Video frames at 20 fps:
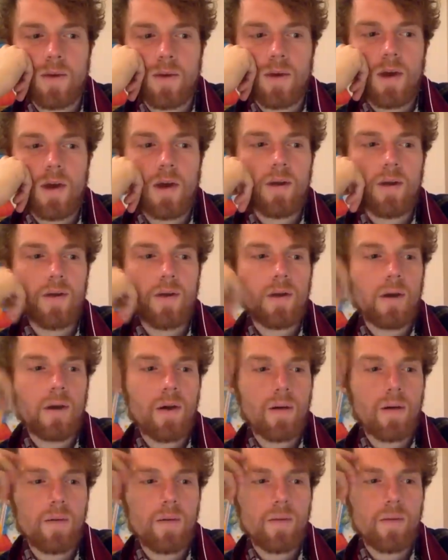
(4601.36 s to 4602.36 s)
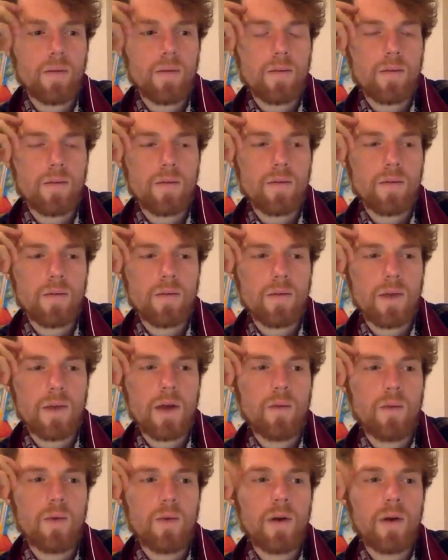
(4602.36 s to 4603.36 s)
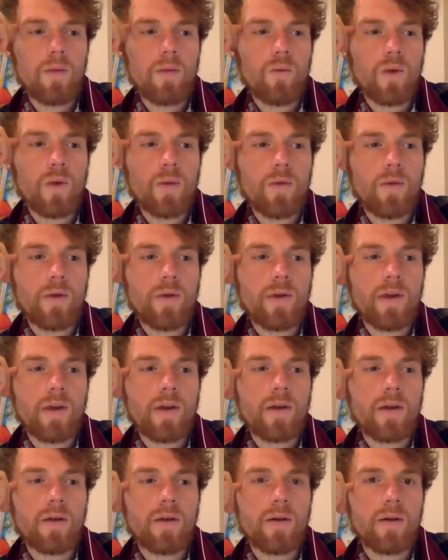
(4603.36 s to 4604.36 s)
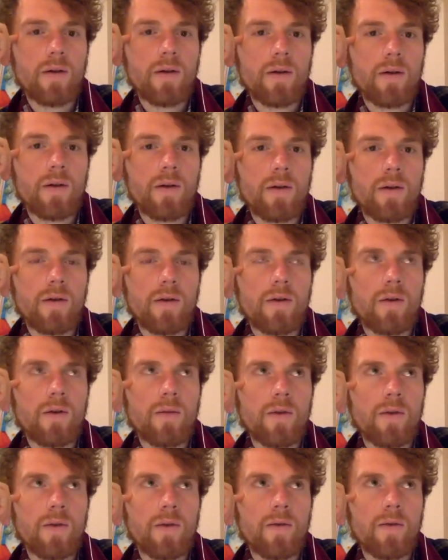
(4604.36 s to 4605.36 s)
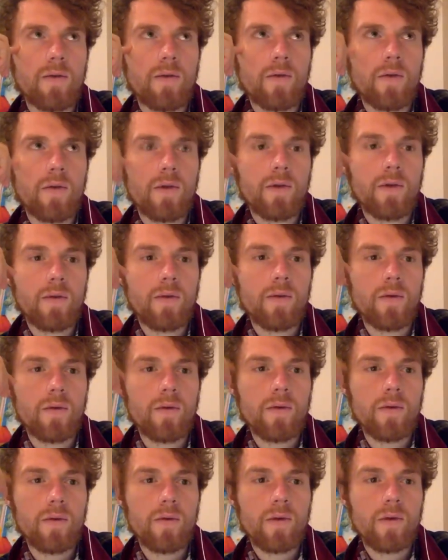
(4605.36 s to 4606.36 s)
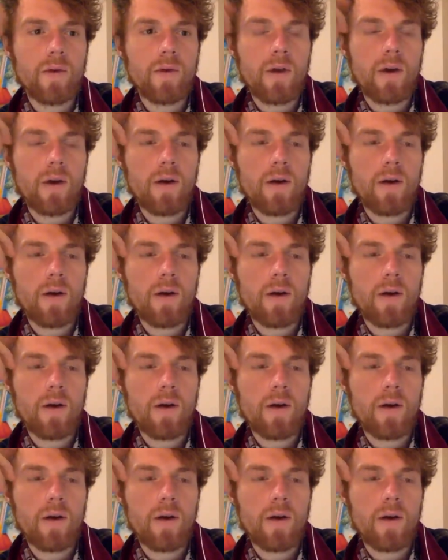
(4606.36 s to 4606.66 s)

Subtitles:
And one more thing in terms of crystals.